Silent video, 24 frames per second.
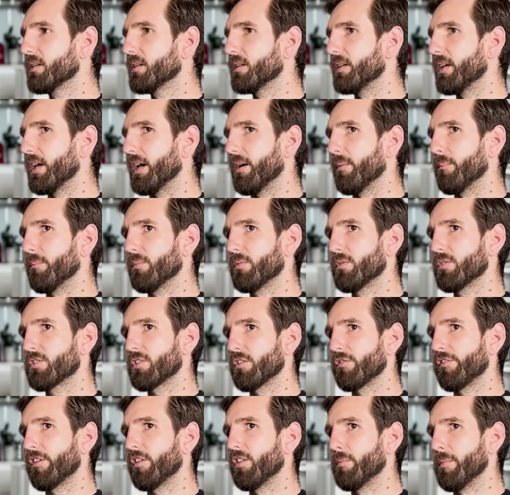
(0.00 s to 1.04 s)
Yeah.
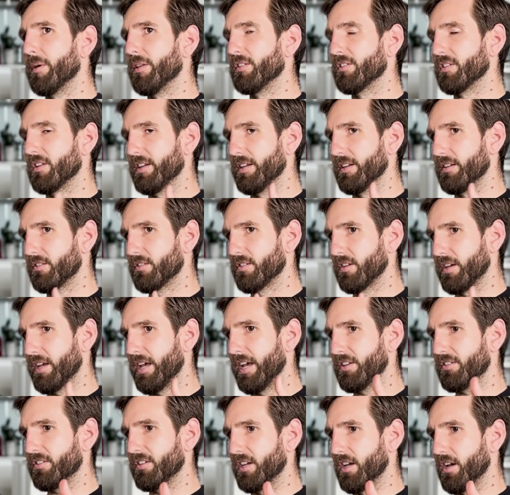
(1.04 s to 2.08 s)
So fundamentally,
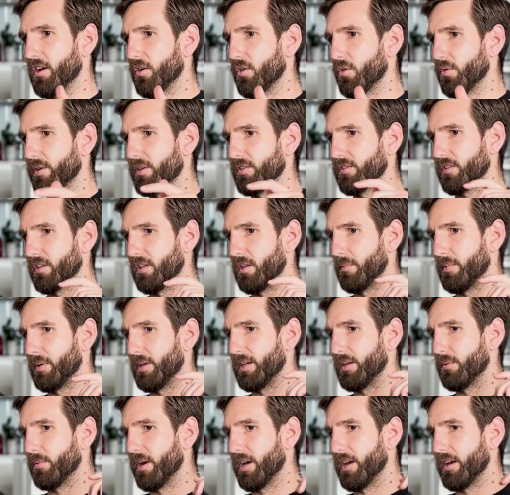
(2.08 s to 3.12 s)
SEO is going to
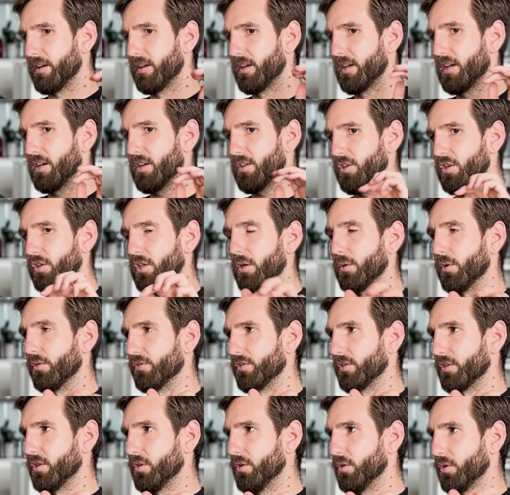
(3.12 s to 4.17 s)
be where you go
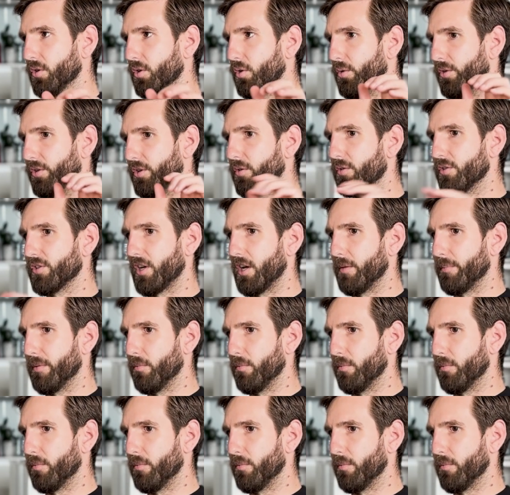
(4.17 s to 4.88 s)
onto Google and you type